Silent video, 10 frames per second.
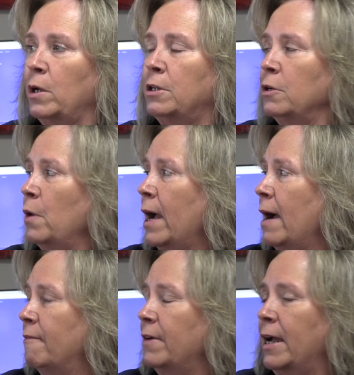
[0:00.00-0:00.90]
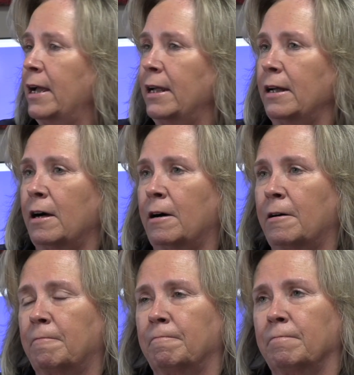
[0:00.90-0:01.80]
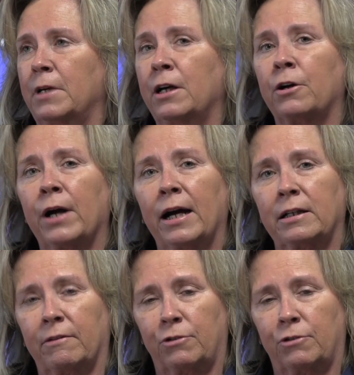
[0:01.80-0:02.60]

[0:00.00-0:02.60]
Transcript: we do have a interactive